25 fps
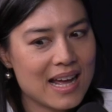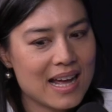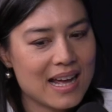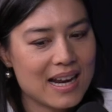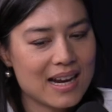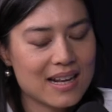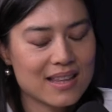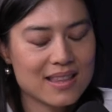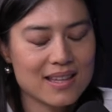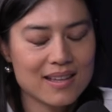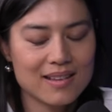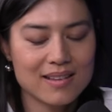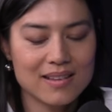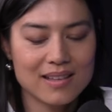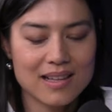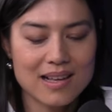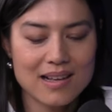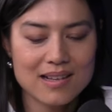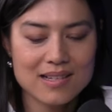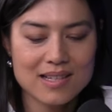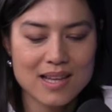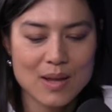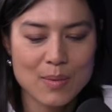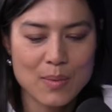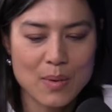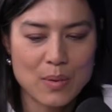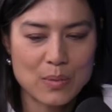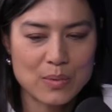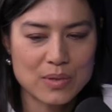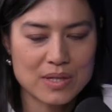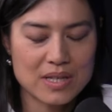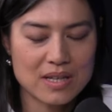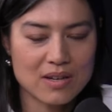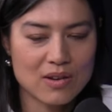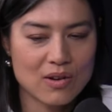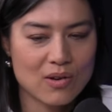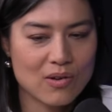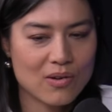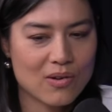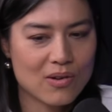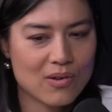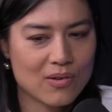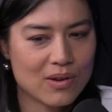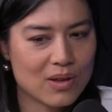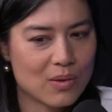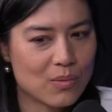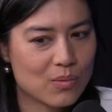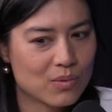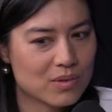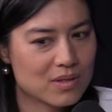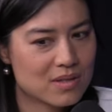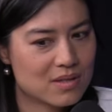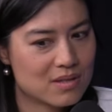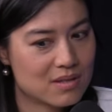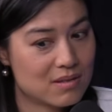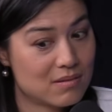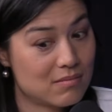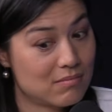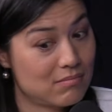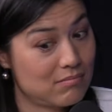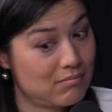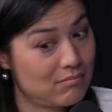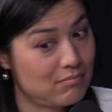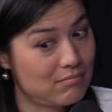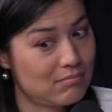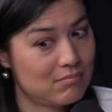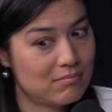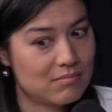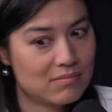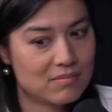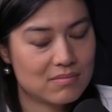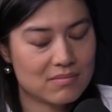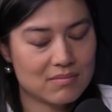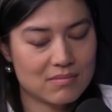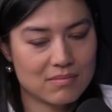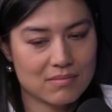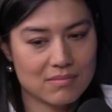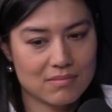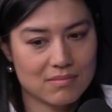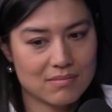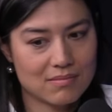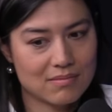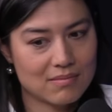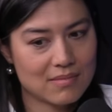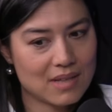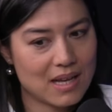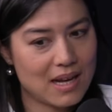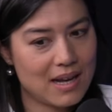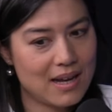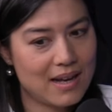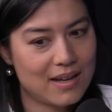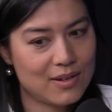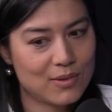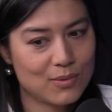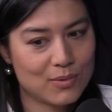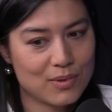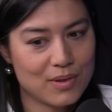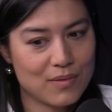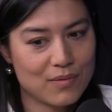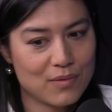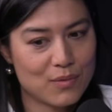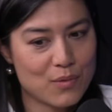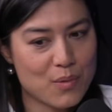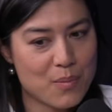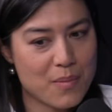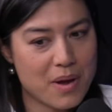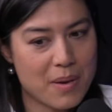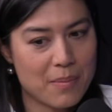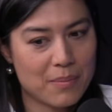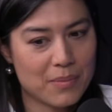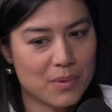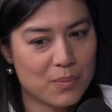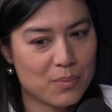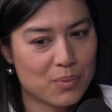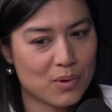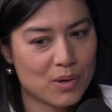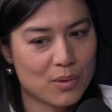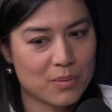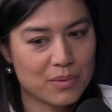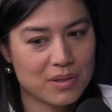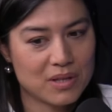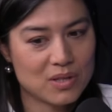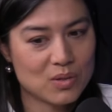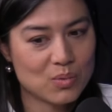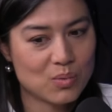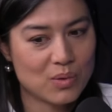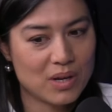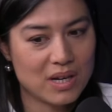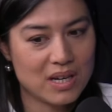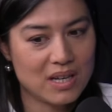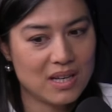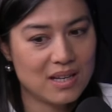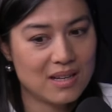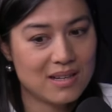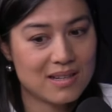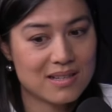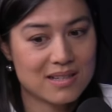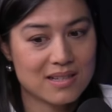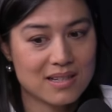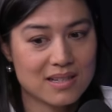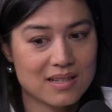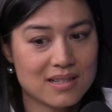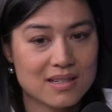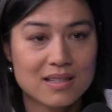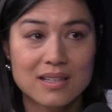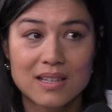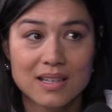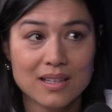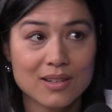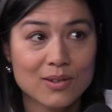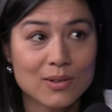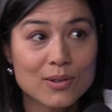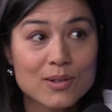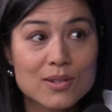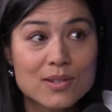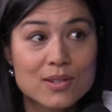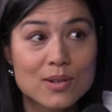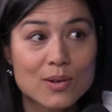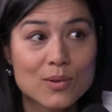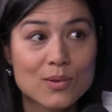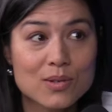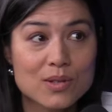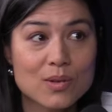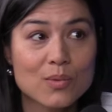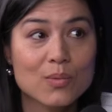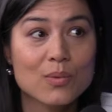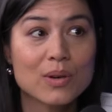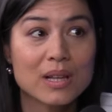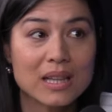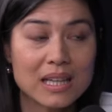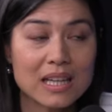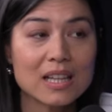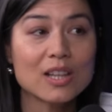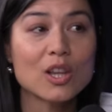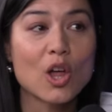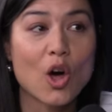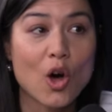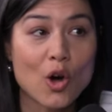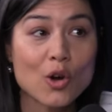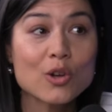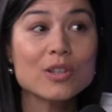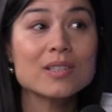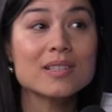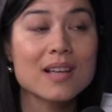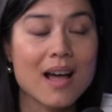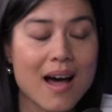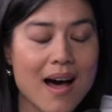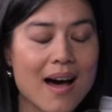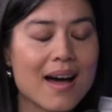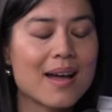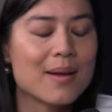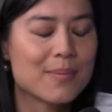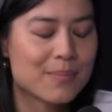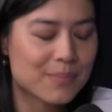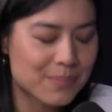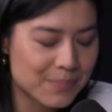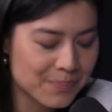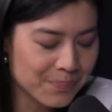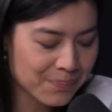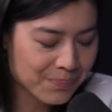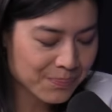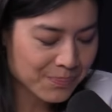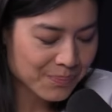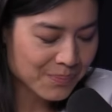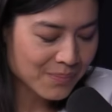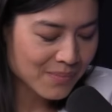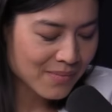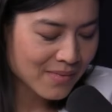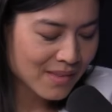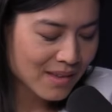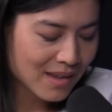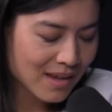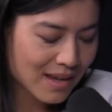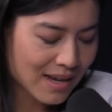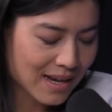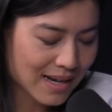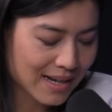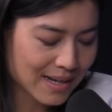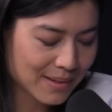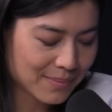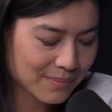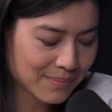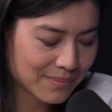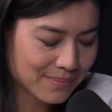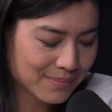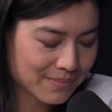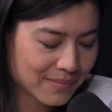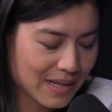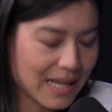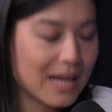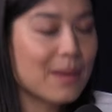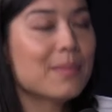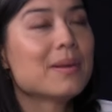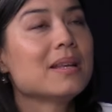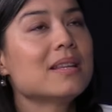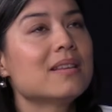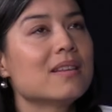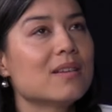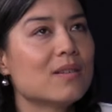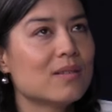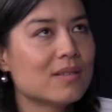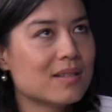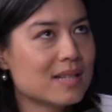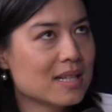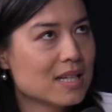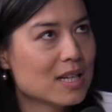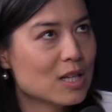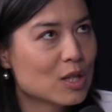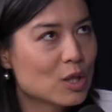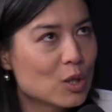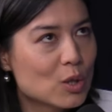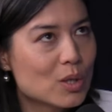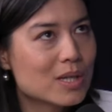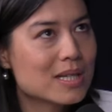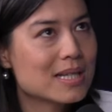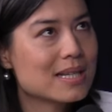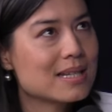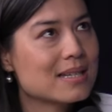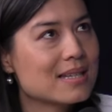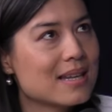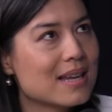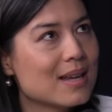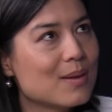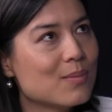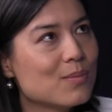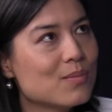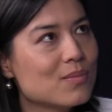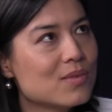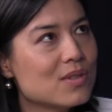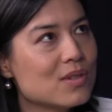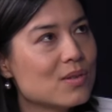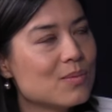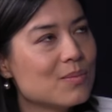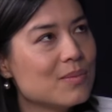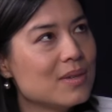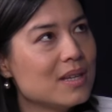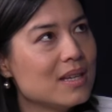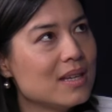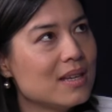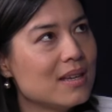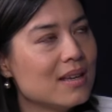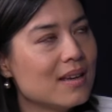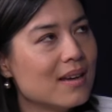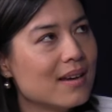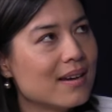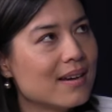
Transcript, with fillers: I think the last time I was in Hong Kong, it was I don't even remember, probably 2016 or so. So really long yeah. time. Yeah. Um, and I mean, the city looks the same to me.